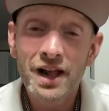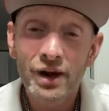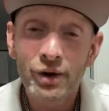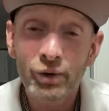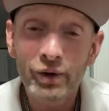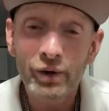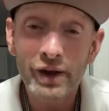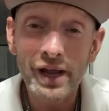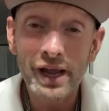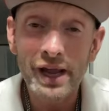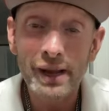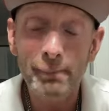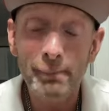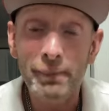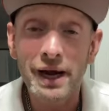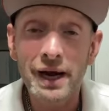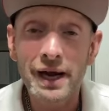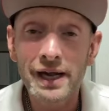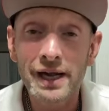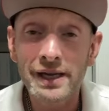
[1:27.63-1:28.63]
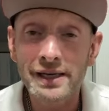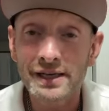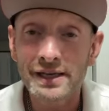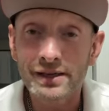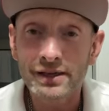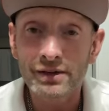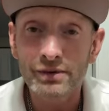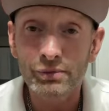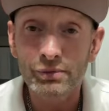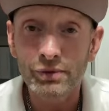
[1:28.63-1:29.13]
we ain't buying it
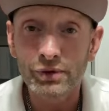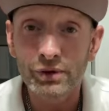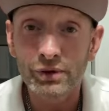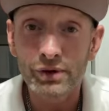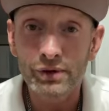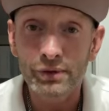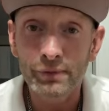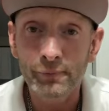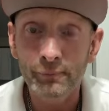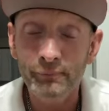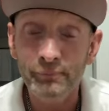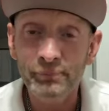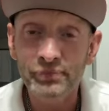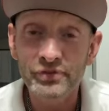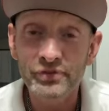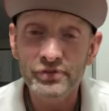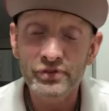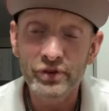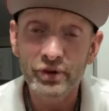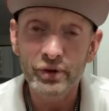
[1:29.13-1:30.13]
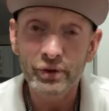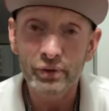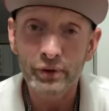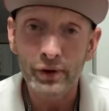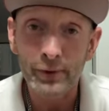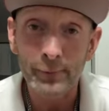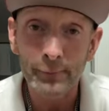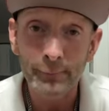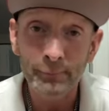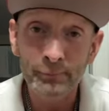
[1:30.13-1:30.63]
no more. So,
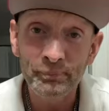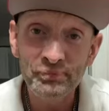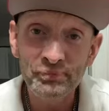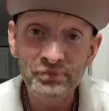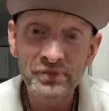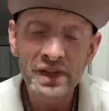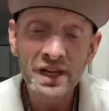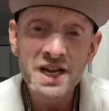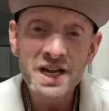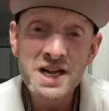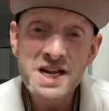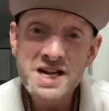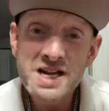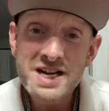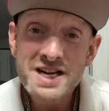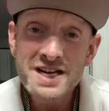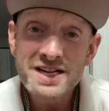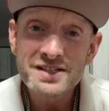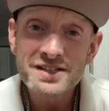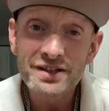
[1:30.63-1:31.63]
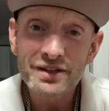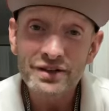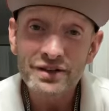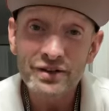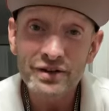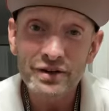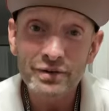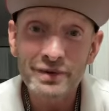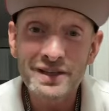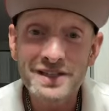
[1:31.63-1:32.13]
um, so
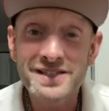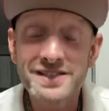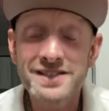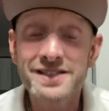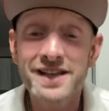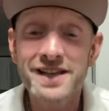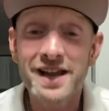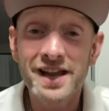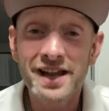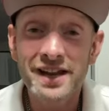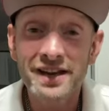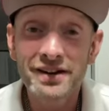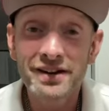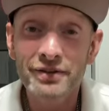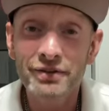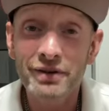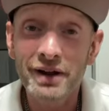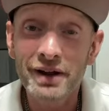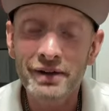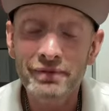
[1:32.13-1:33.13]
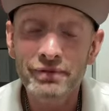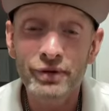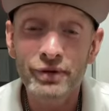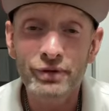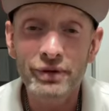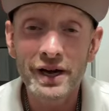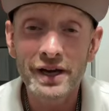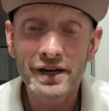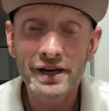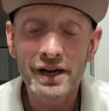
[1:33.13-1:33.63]
Lord, we just stand here grateful
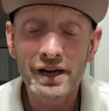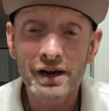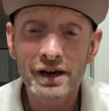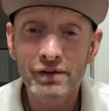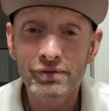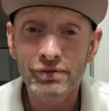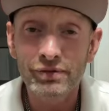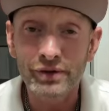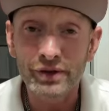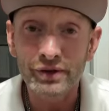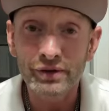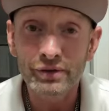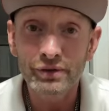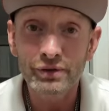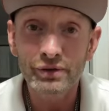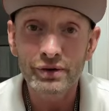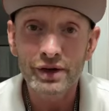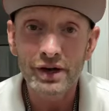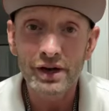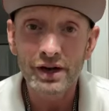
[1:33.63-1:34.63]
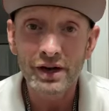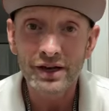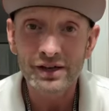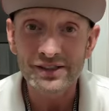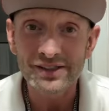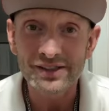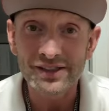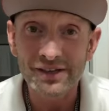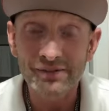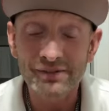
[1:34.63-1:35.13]
right now for you, God,
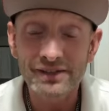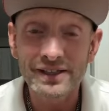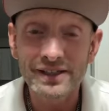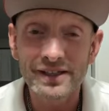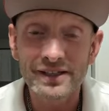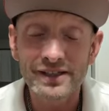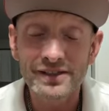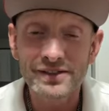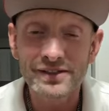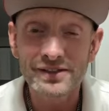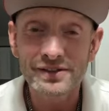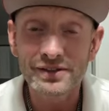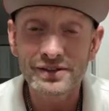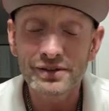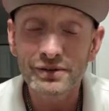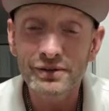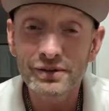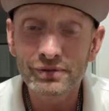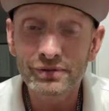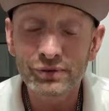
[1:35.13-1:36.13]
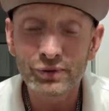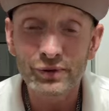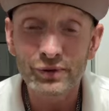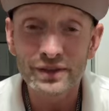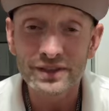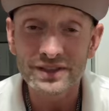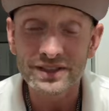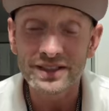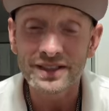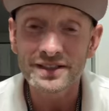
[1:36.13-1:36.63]
and everything that you're doing for
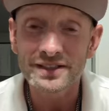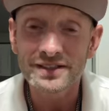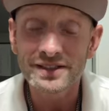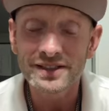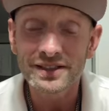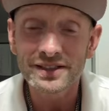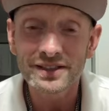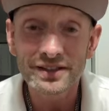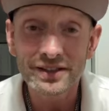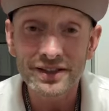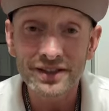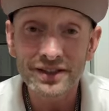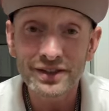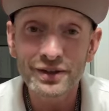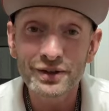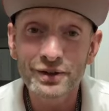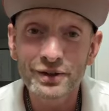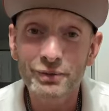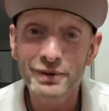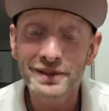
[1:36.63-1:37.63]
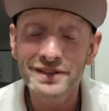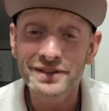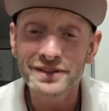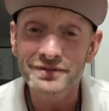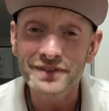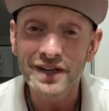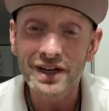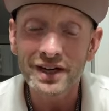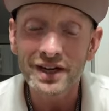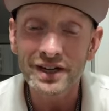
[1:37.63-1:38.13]
us and continue to do what
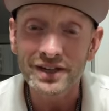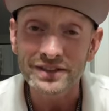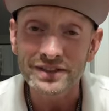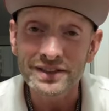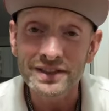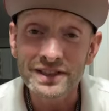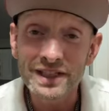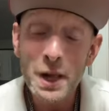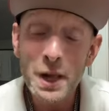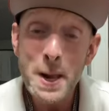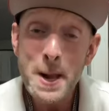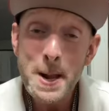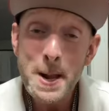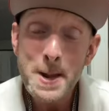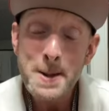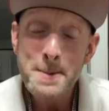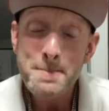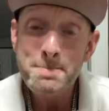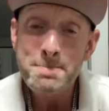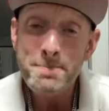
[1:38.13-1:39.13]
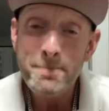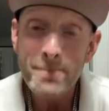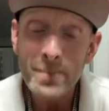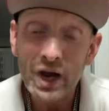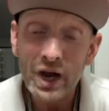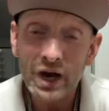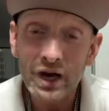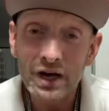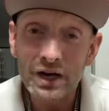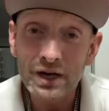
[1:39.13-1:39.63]
you've done.
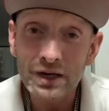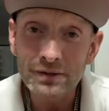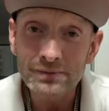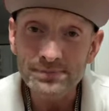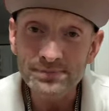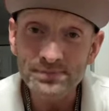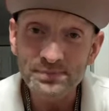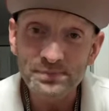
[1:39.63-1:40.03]
Um,